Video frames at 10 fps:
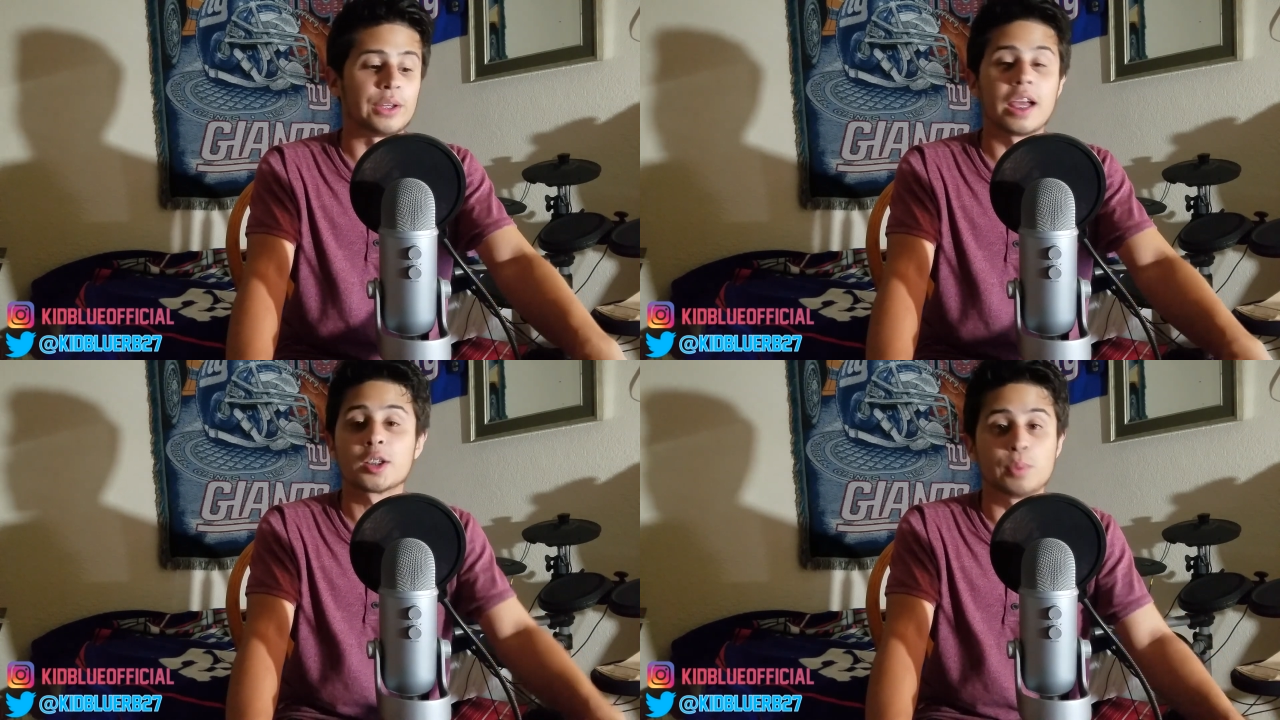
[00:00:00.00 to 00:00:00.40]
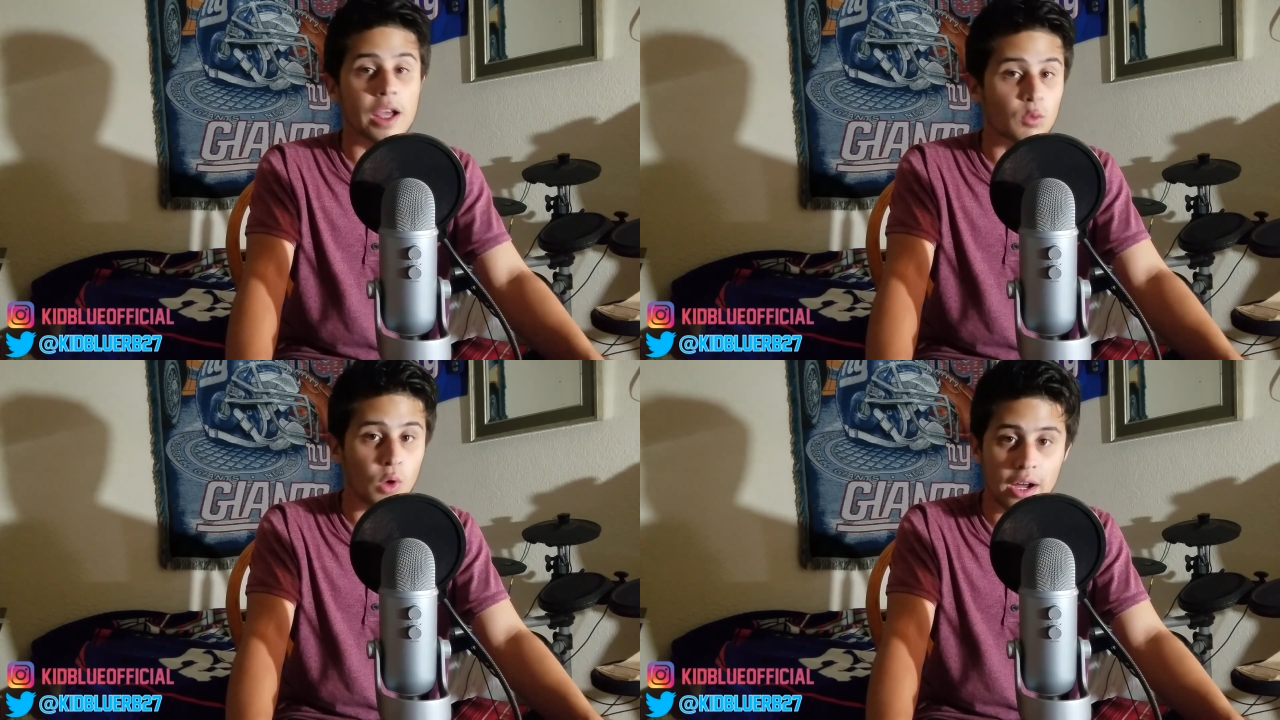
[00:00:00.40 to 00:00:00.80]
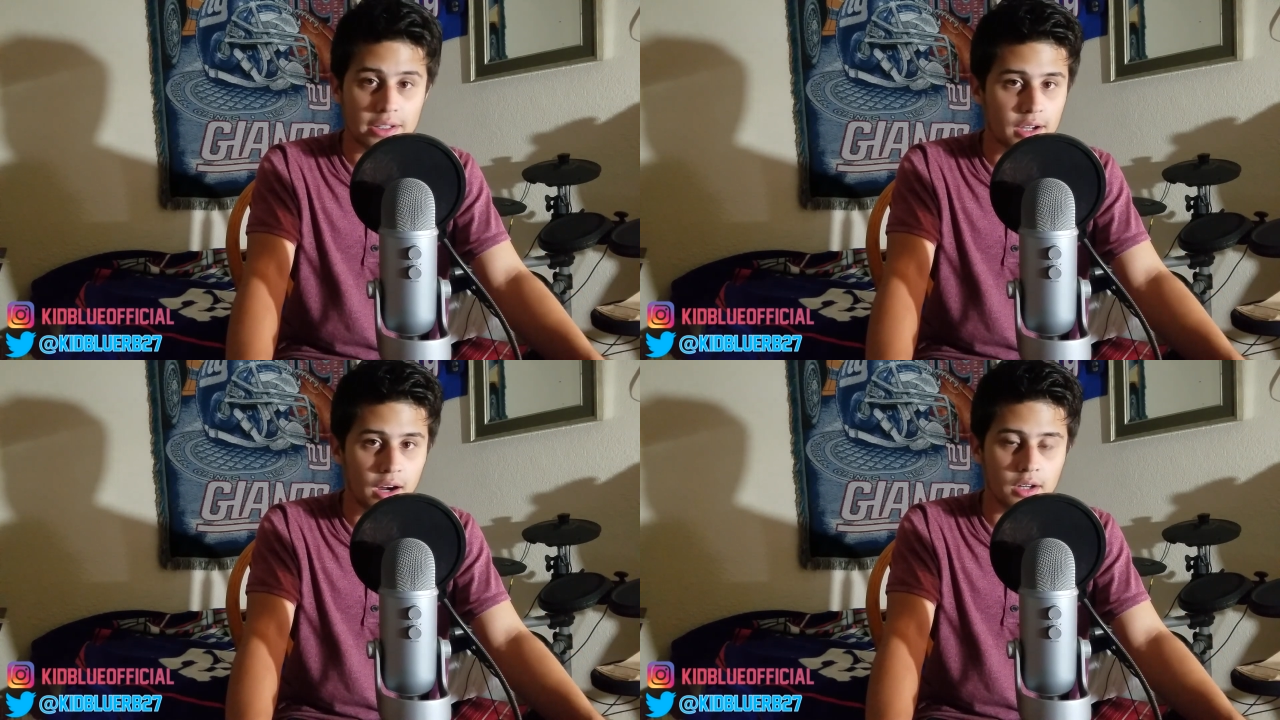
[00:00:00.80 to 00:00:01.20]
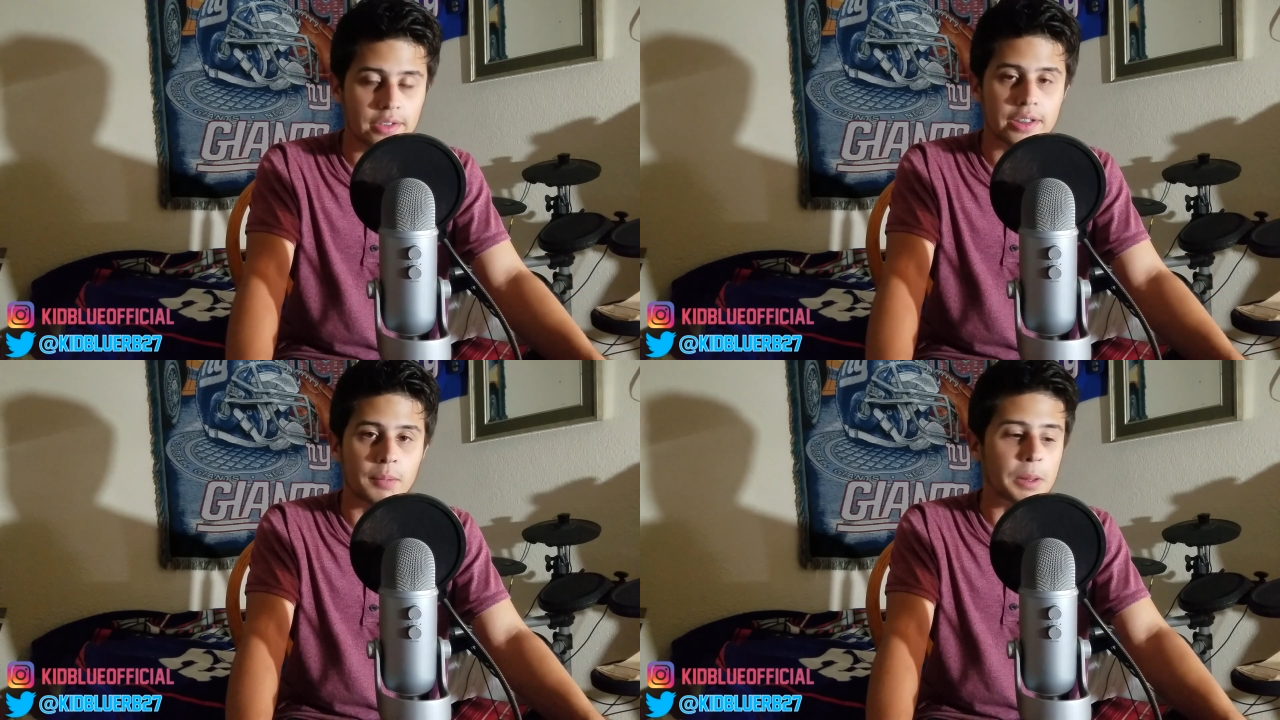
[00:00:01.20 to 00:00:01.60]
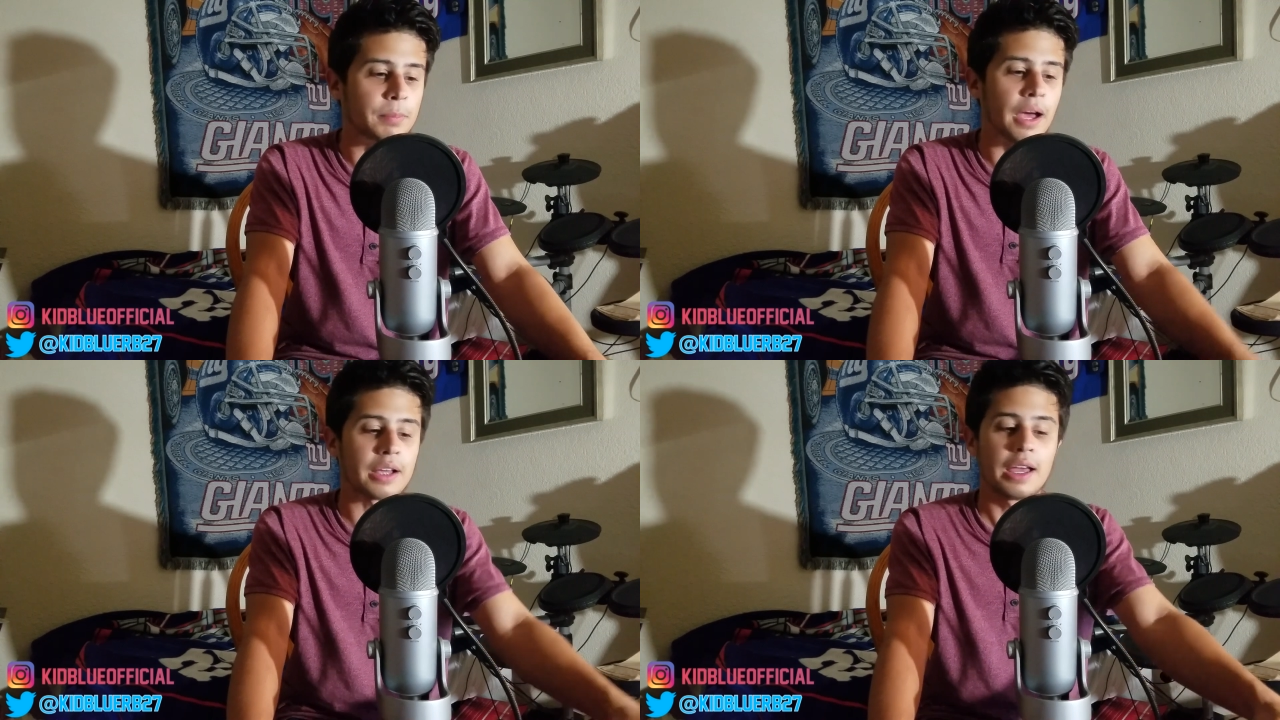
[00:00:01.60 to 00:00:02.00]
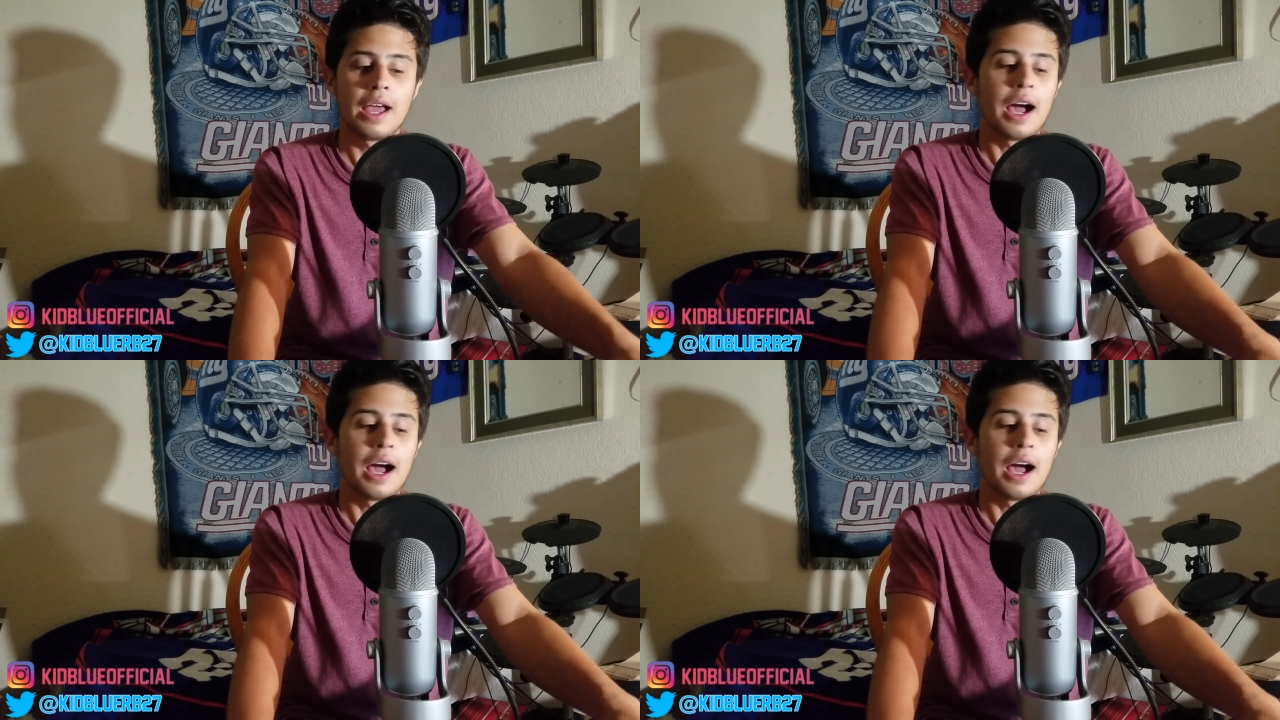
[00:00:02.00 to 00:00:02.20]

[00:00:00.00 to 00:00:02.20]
Yes, we have Ryan Connelly coming back.